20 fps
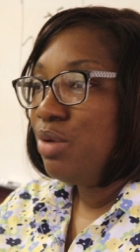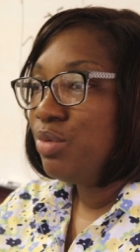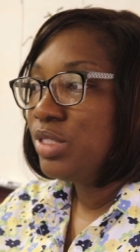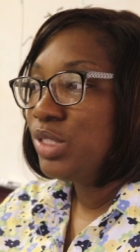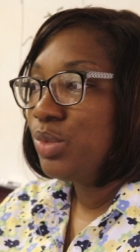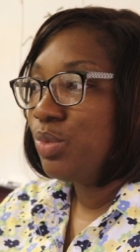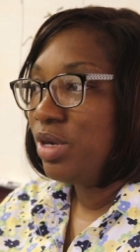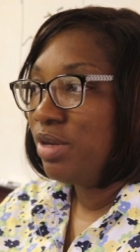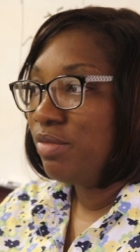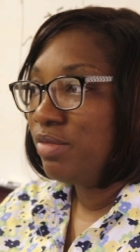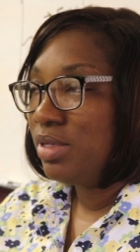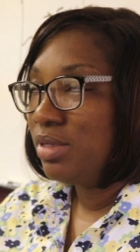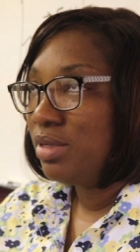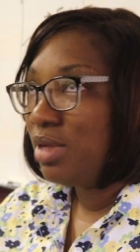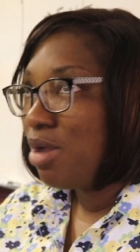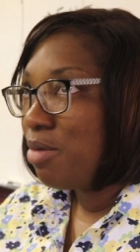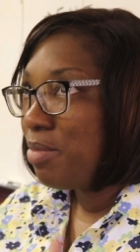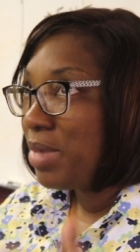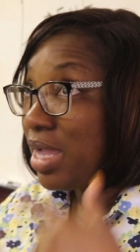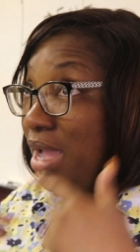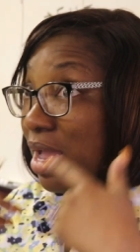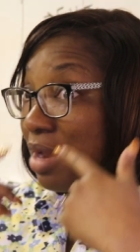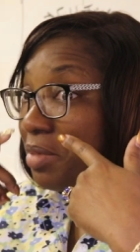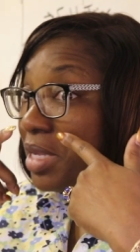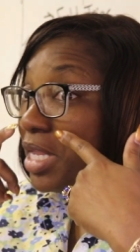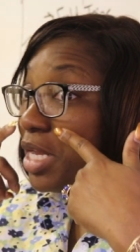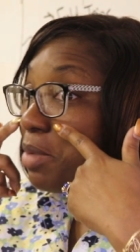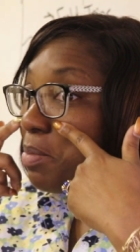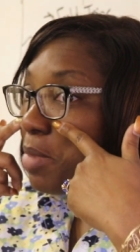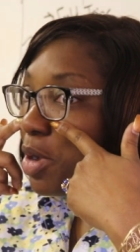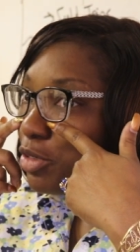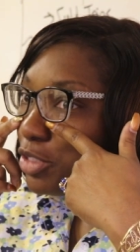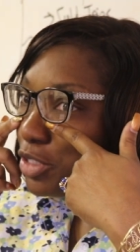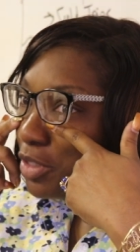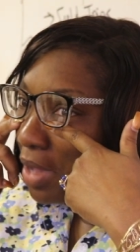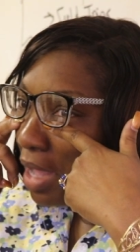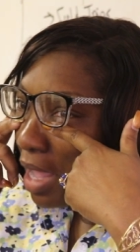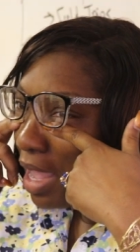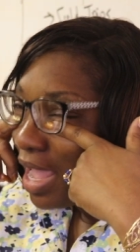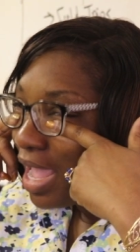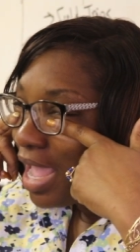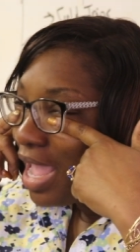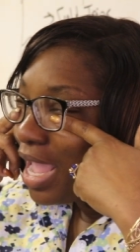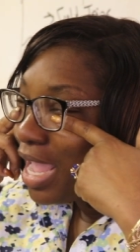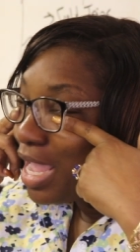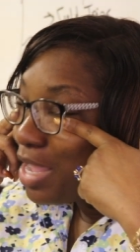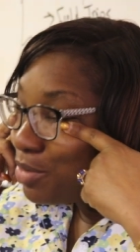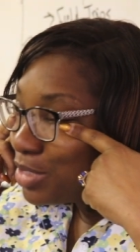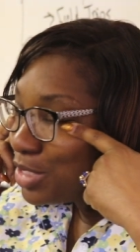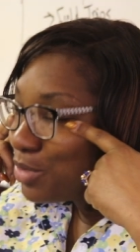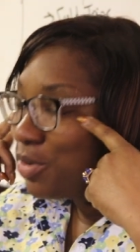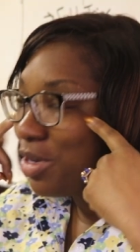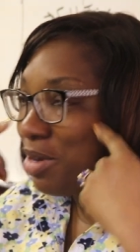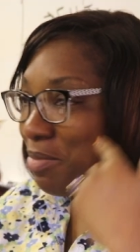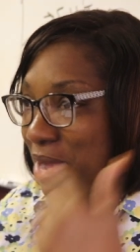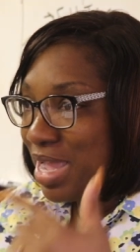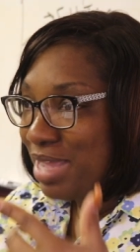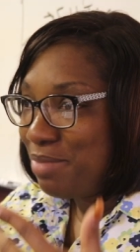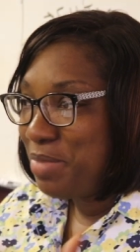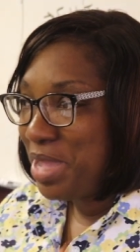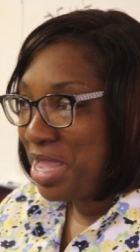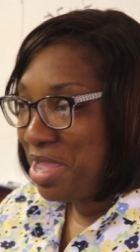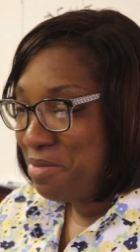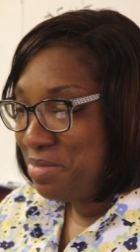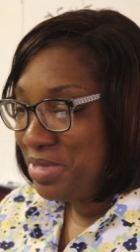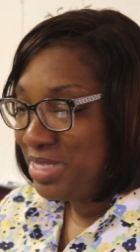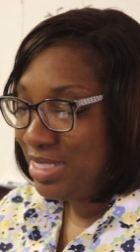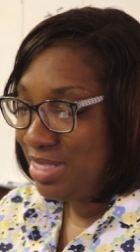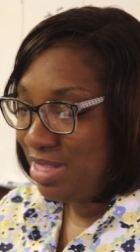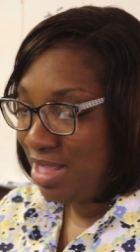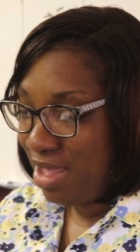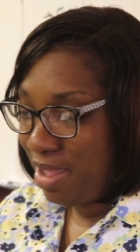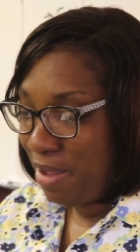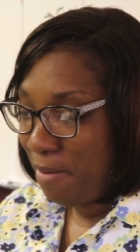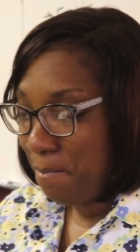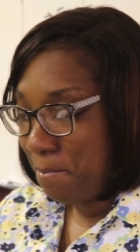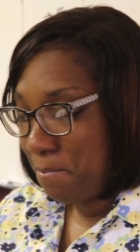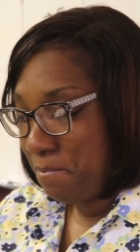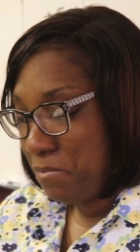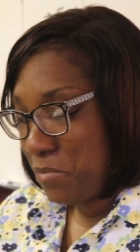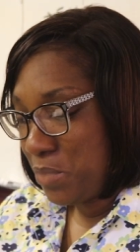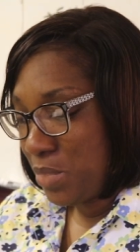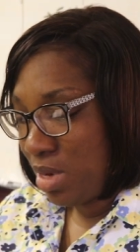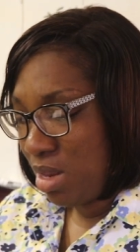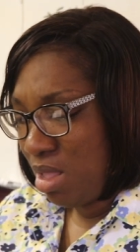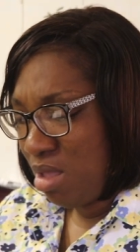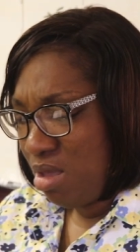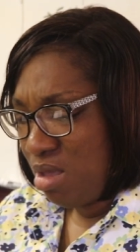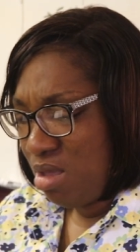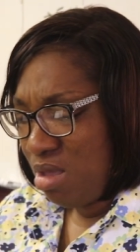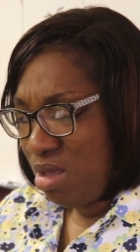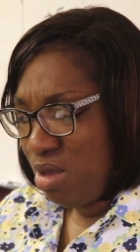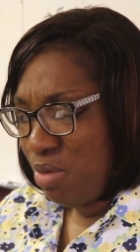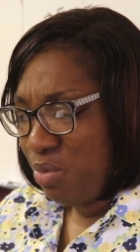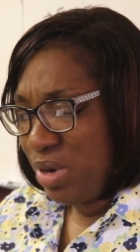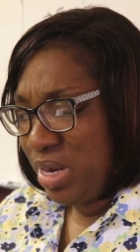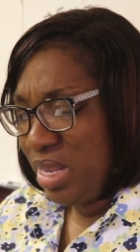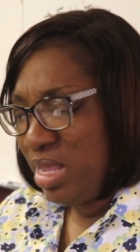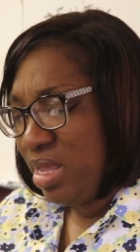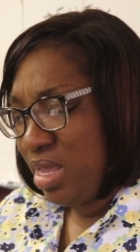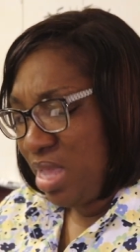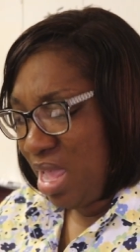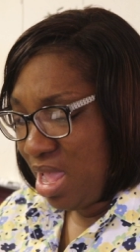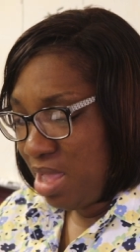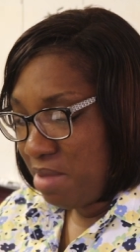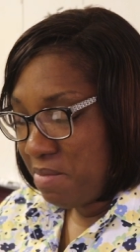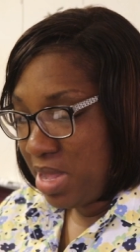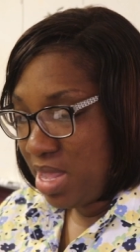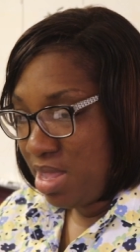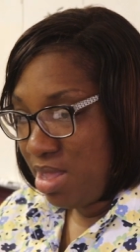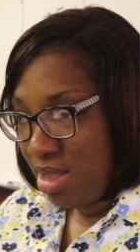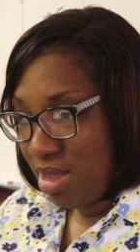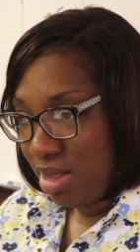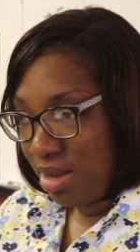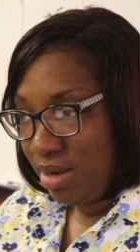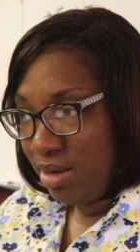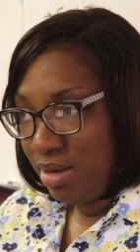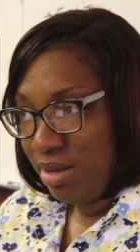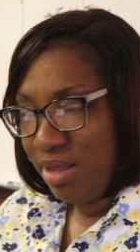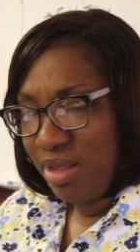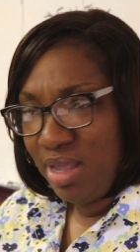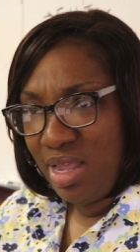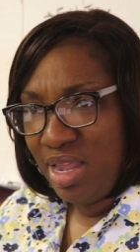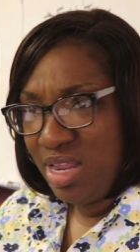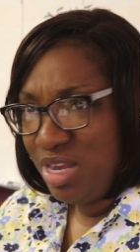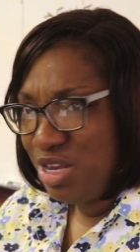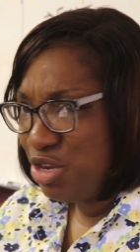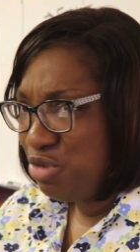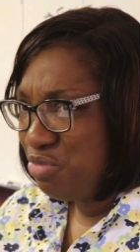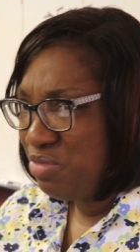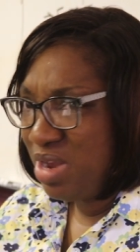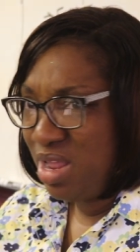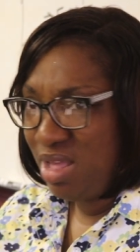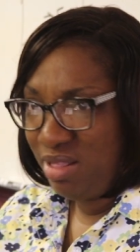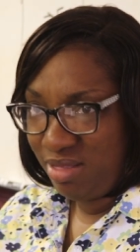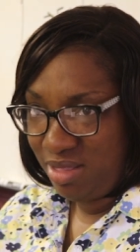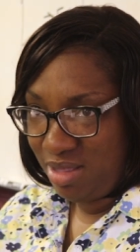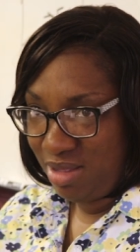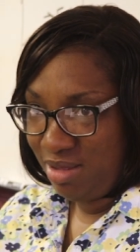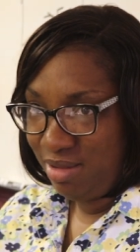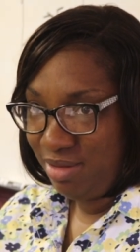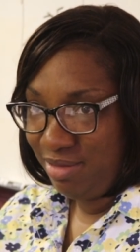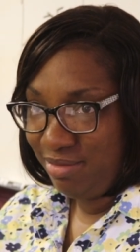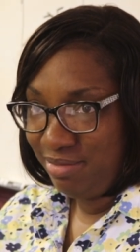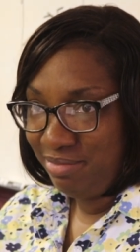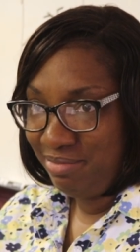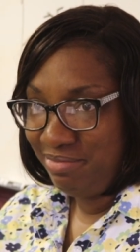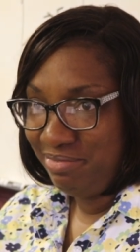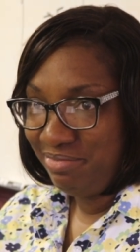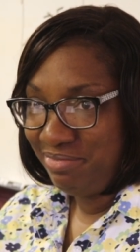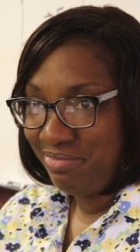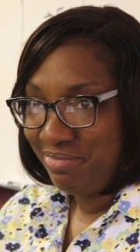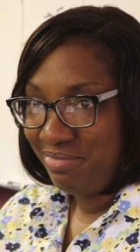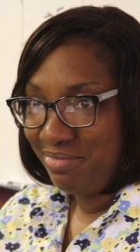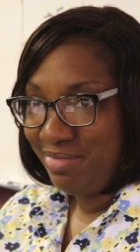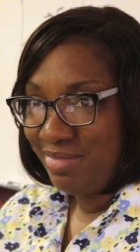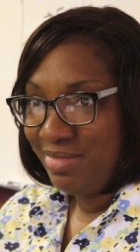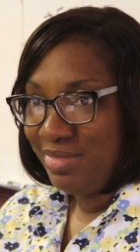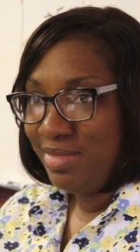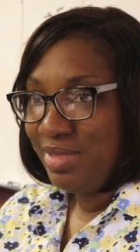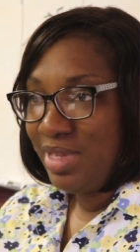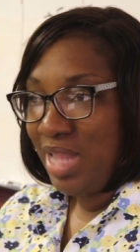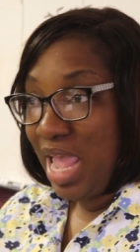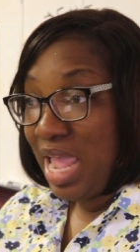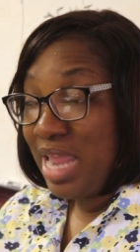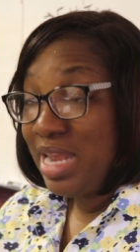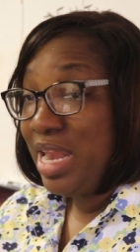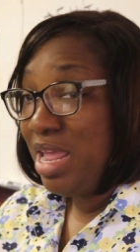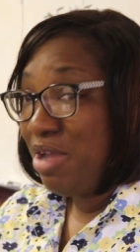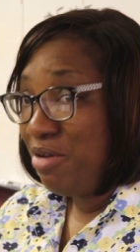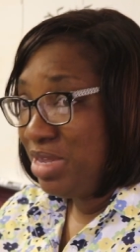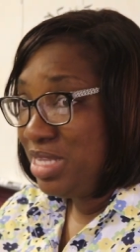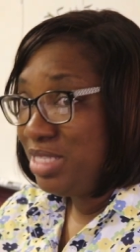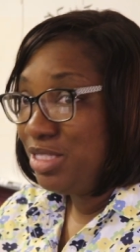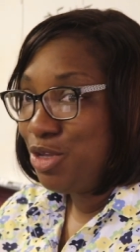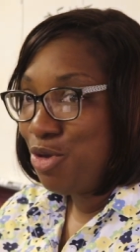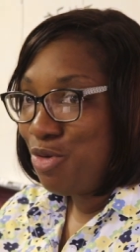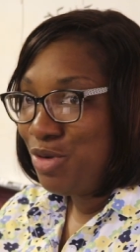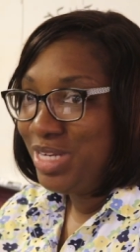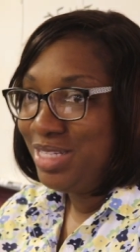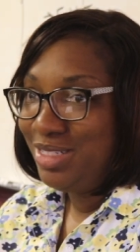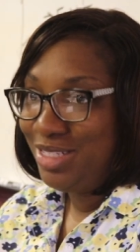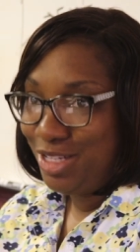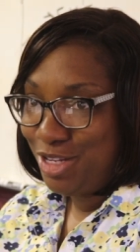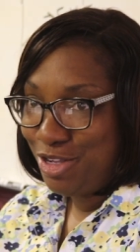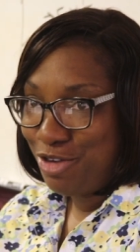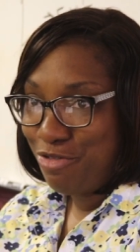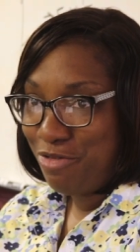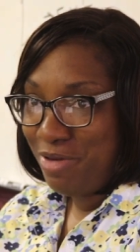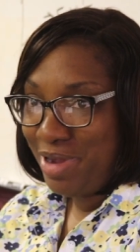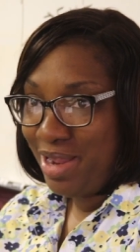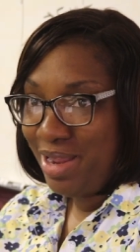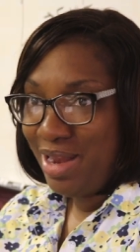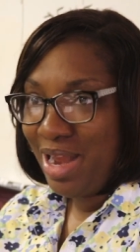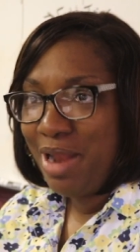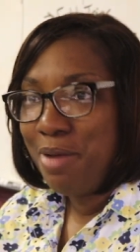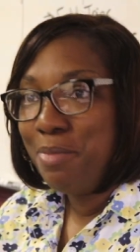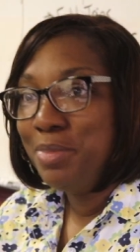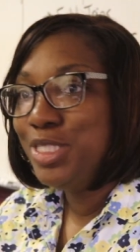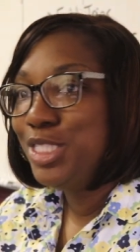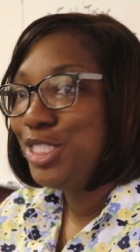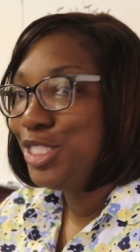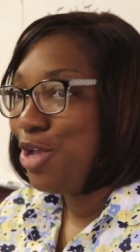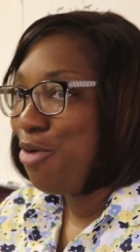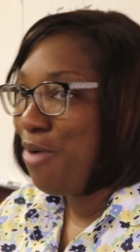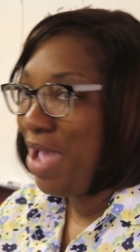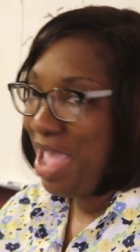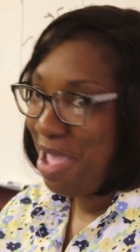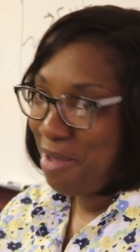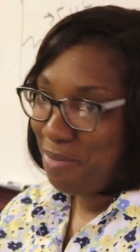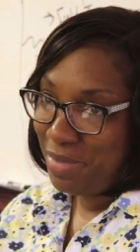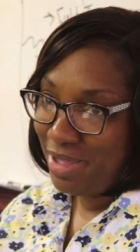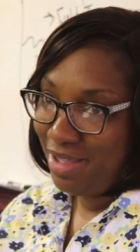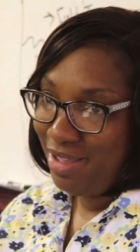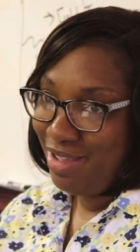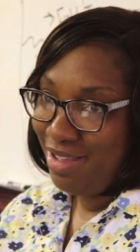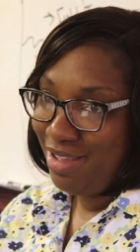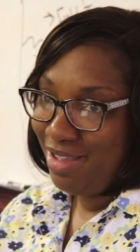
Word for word: was one of the oh he was one of my babies that when he came in he knew nothing and now he's going into the green and i'm so happy